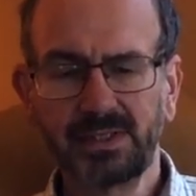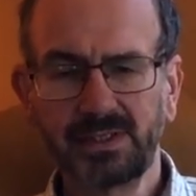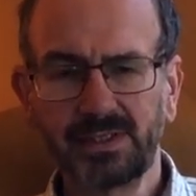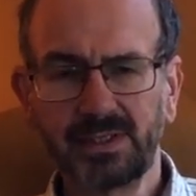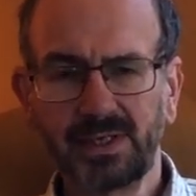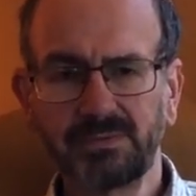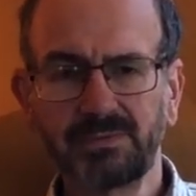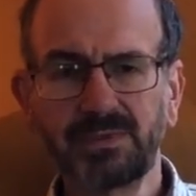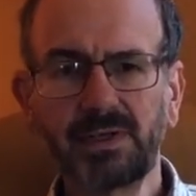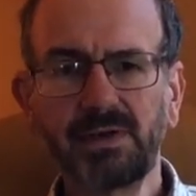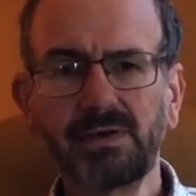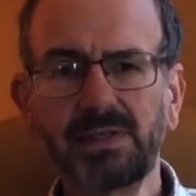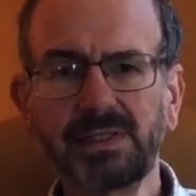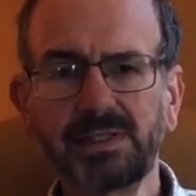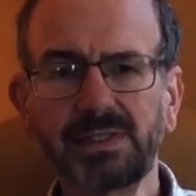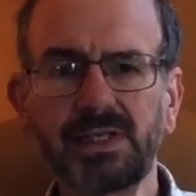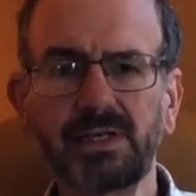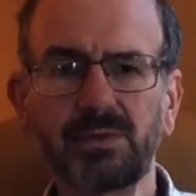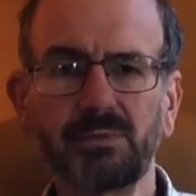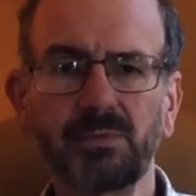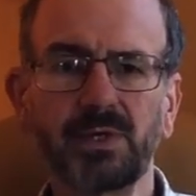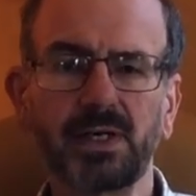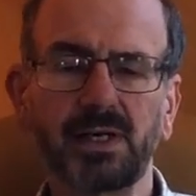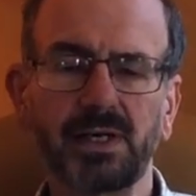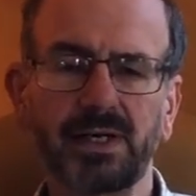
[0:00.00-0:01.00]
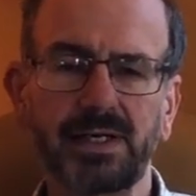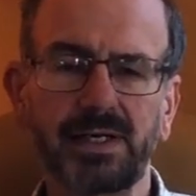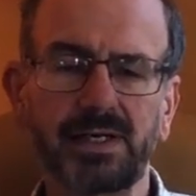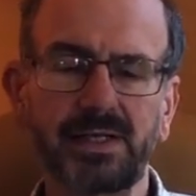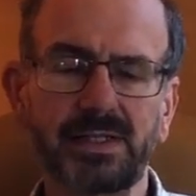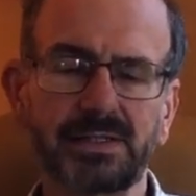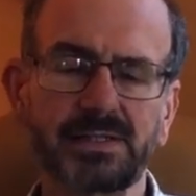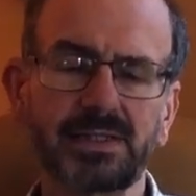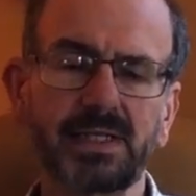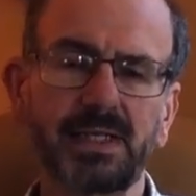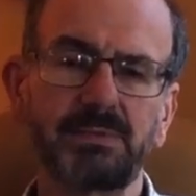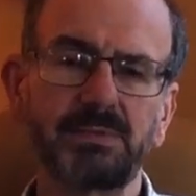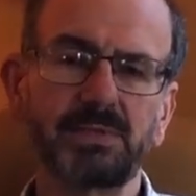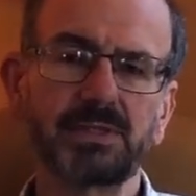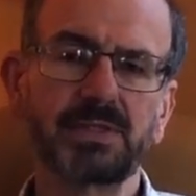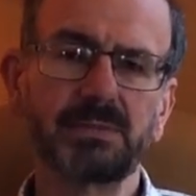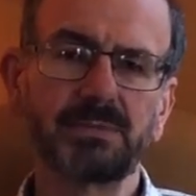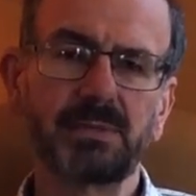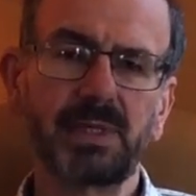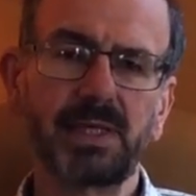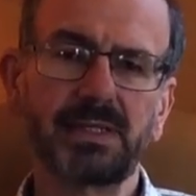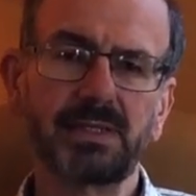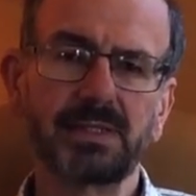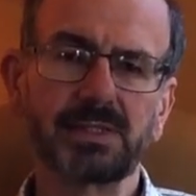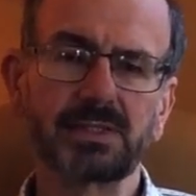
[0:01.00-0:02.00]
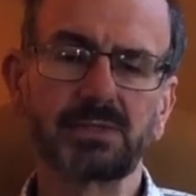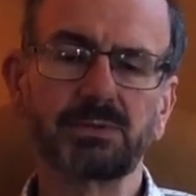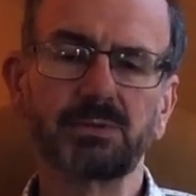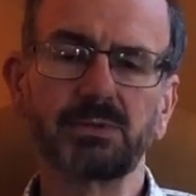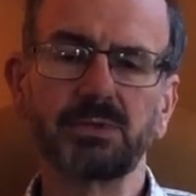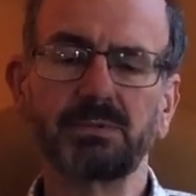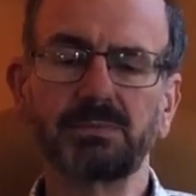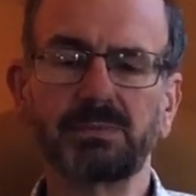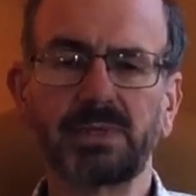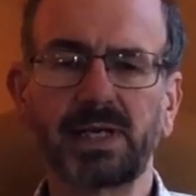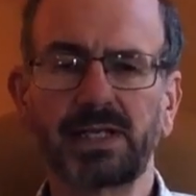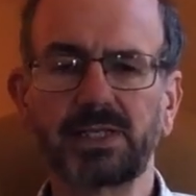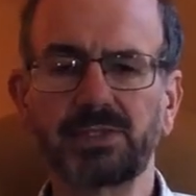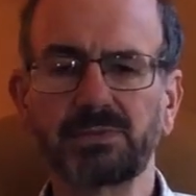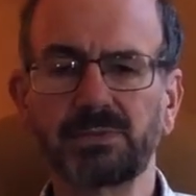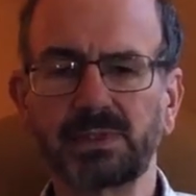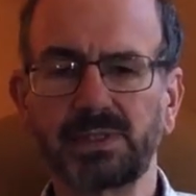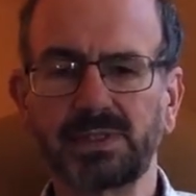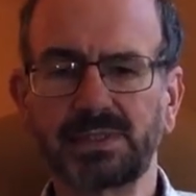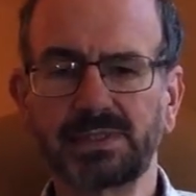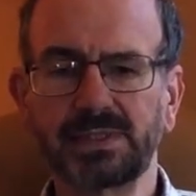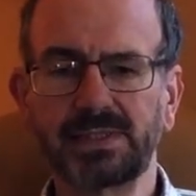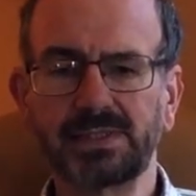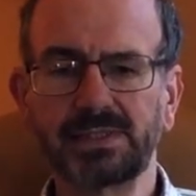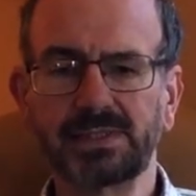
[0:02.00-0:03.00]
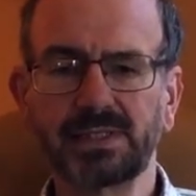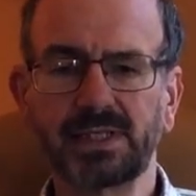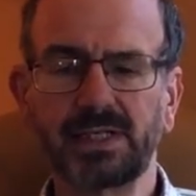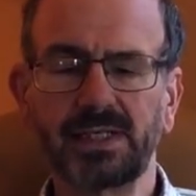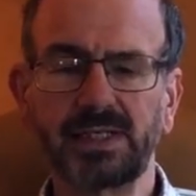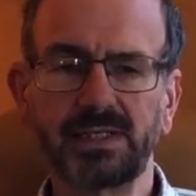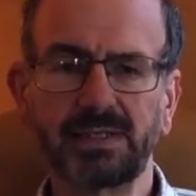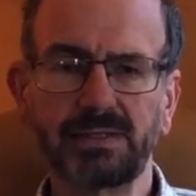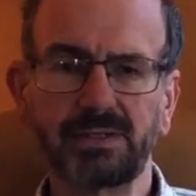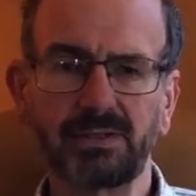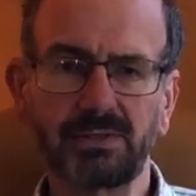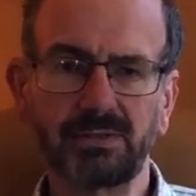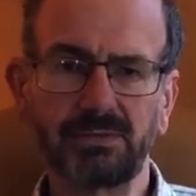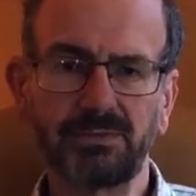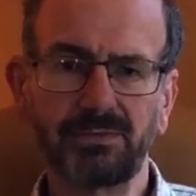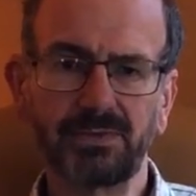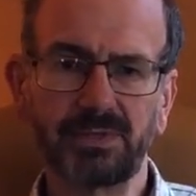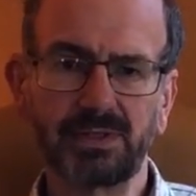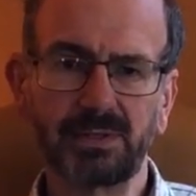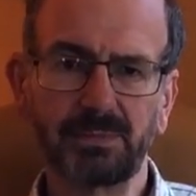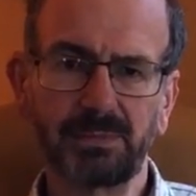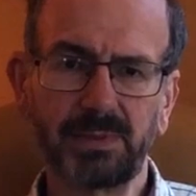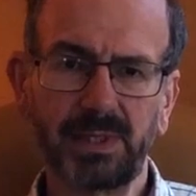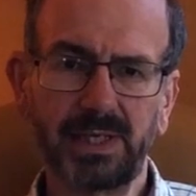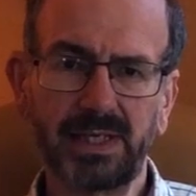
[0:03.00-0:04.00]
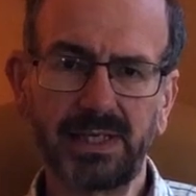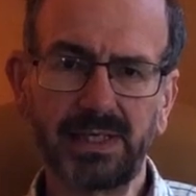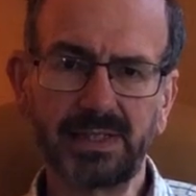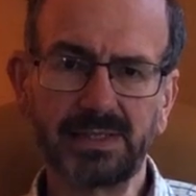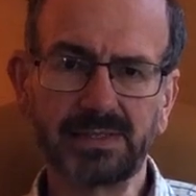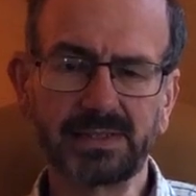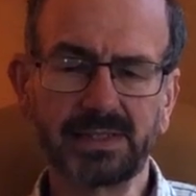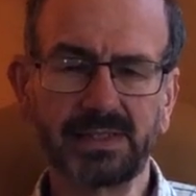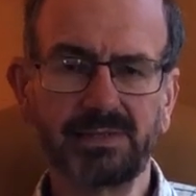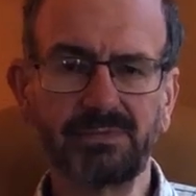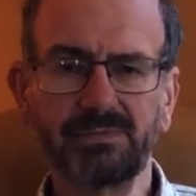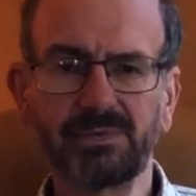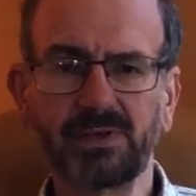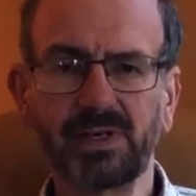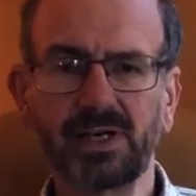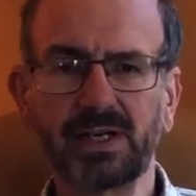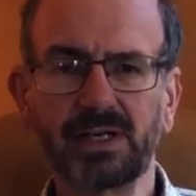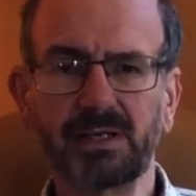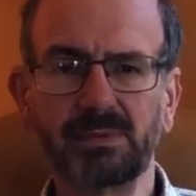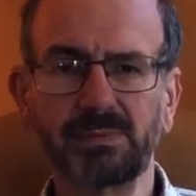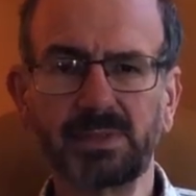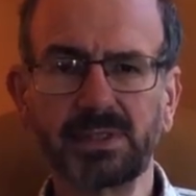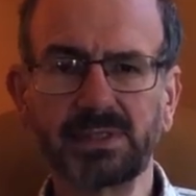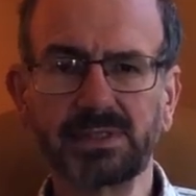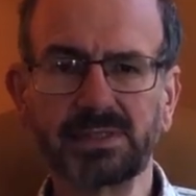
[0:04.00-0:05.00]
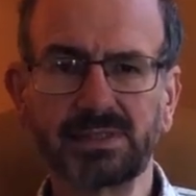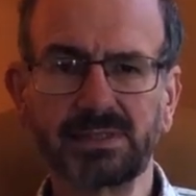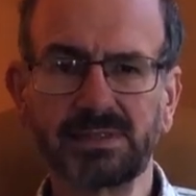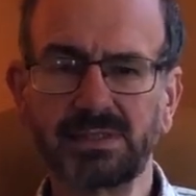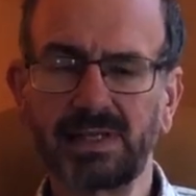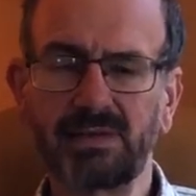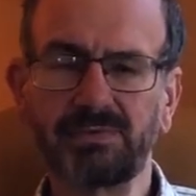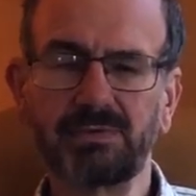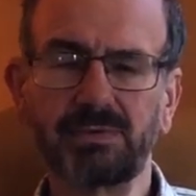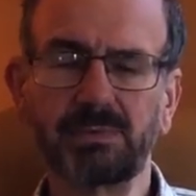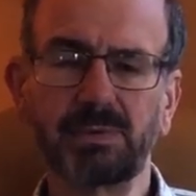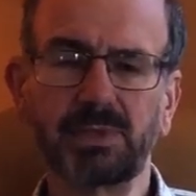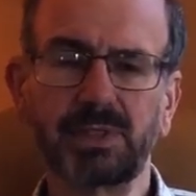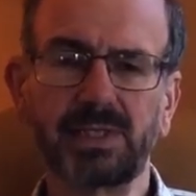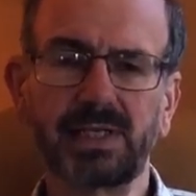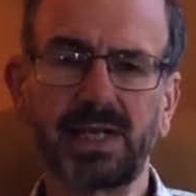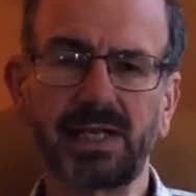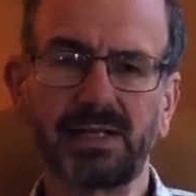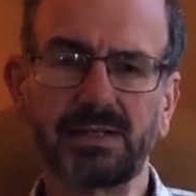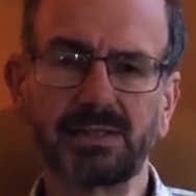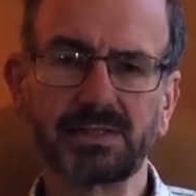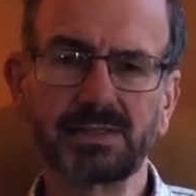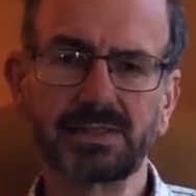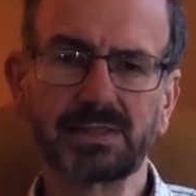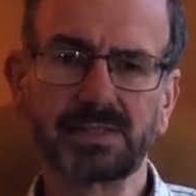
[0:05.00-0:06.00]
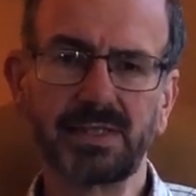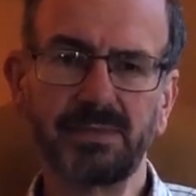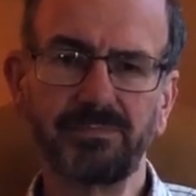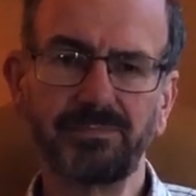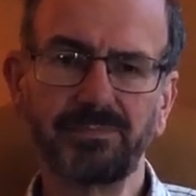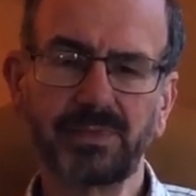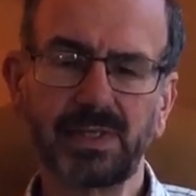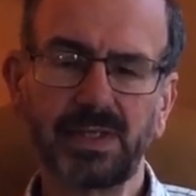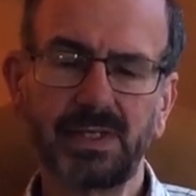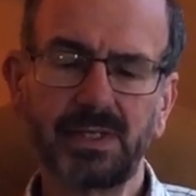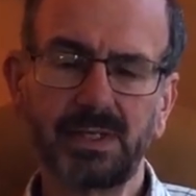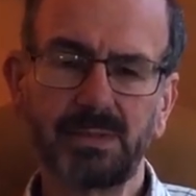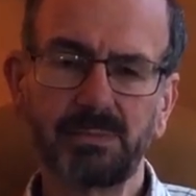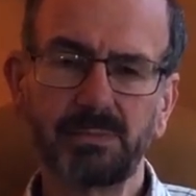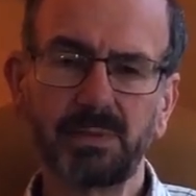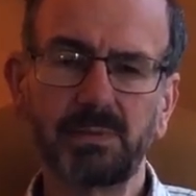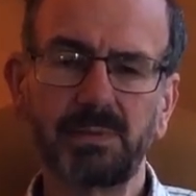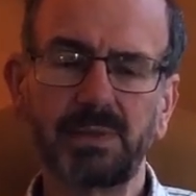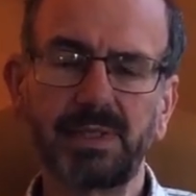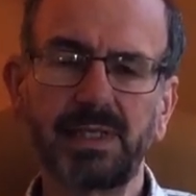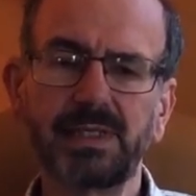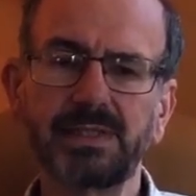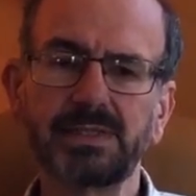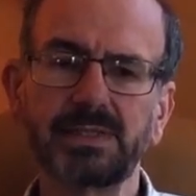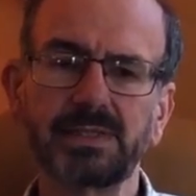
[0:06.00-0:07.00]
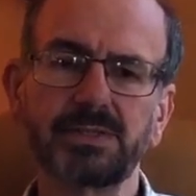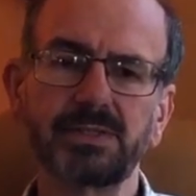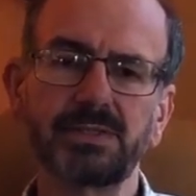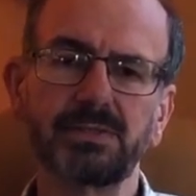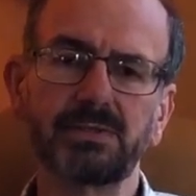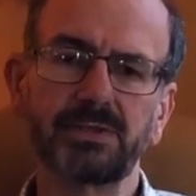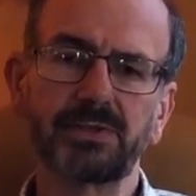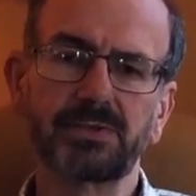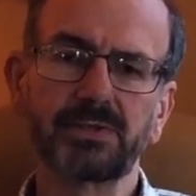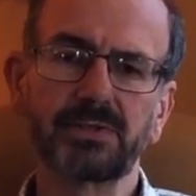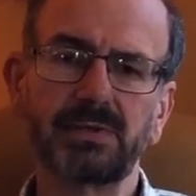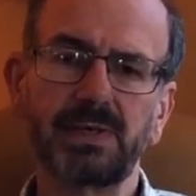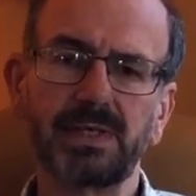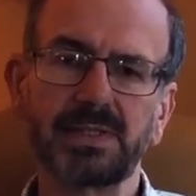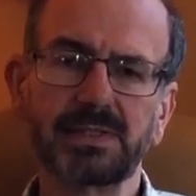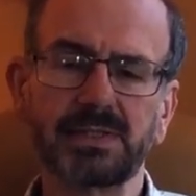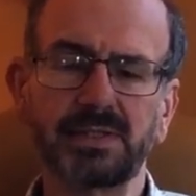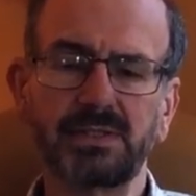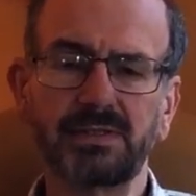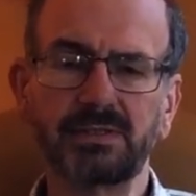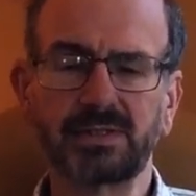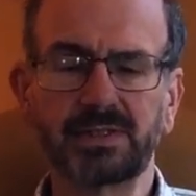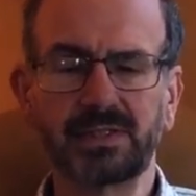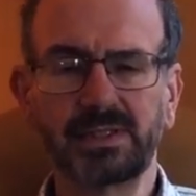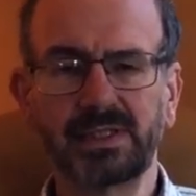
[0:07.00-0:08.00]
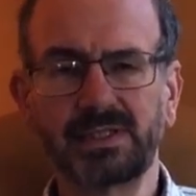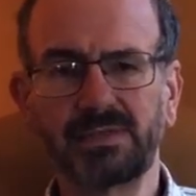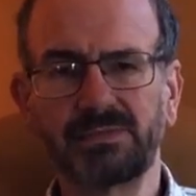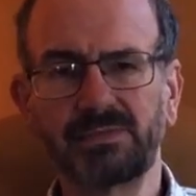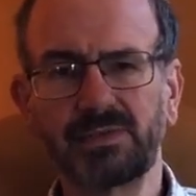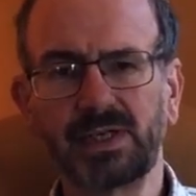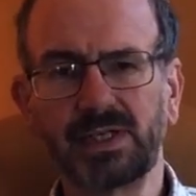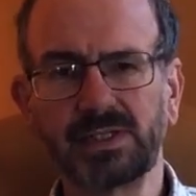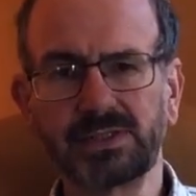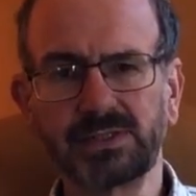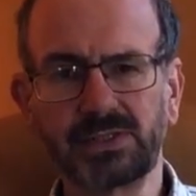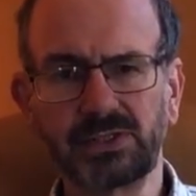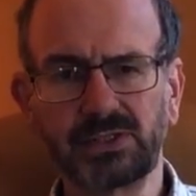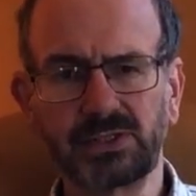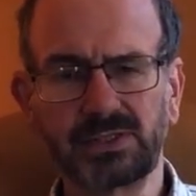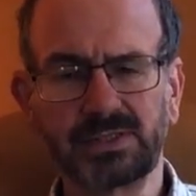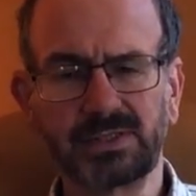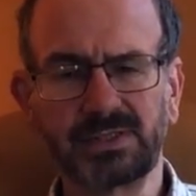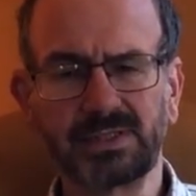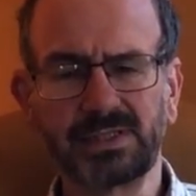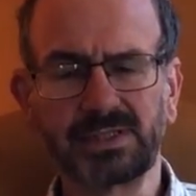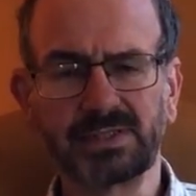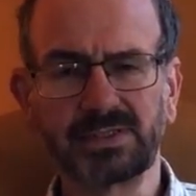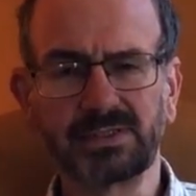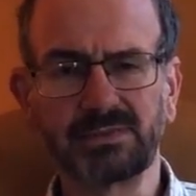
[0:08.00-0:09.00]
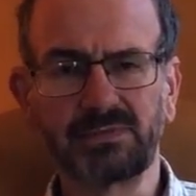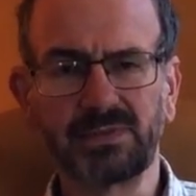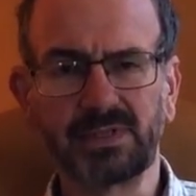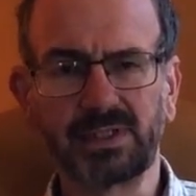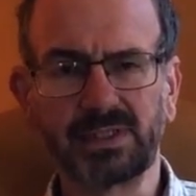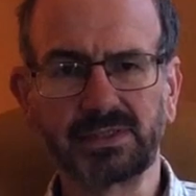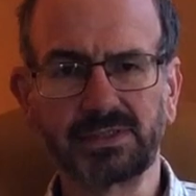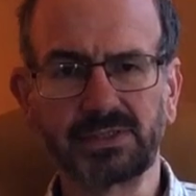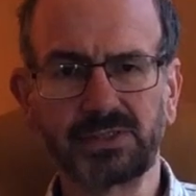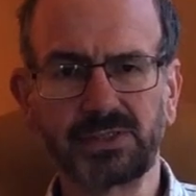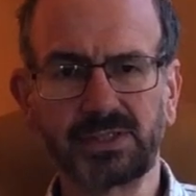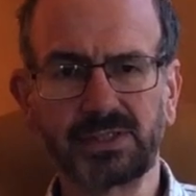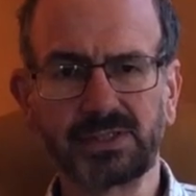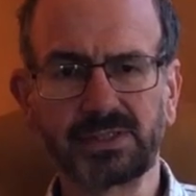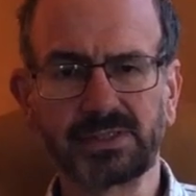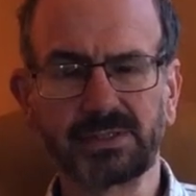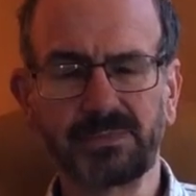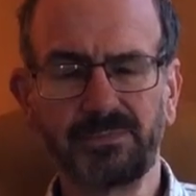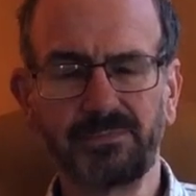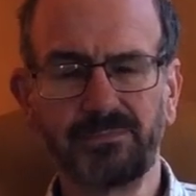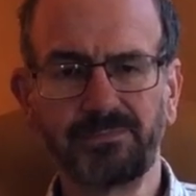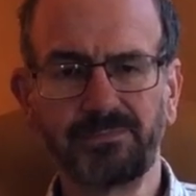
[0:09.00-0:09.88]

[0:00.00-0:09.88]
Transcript: I've no idea why. It seems to me that swarm management is entirely good for the bees, the environment and everybody else. But we need to talk through it and look at the advantages and disadvantages.